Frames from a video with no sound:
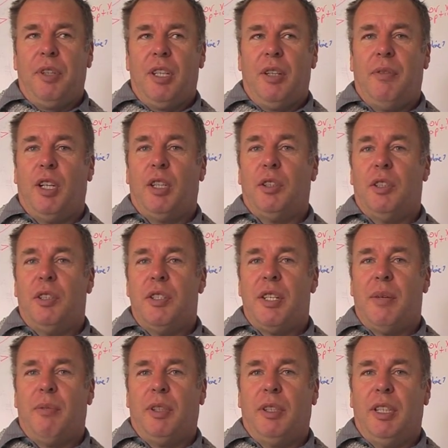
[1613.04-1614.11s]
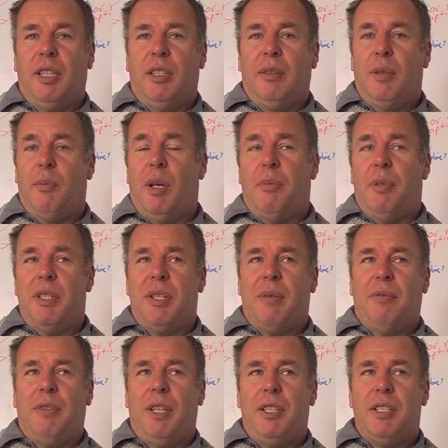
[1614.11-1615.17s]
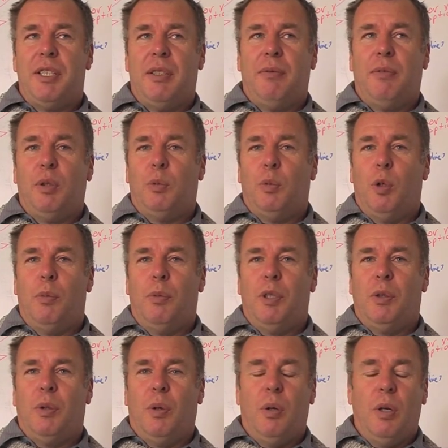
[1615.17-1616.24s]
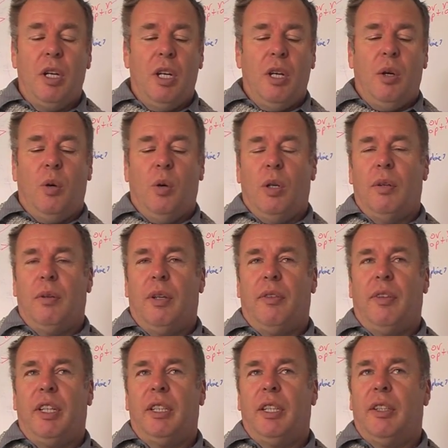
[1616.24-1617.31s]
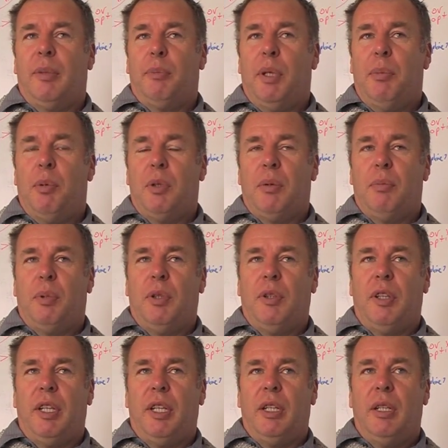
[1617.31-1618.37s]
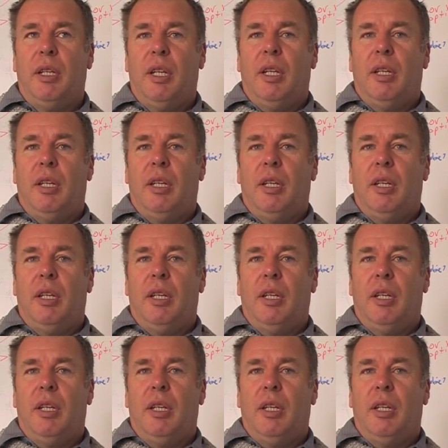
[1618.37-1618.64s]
if I could do something there. It might be some fancy foot warmer or a thing that the people can put their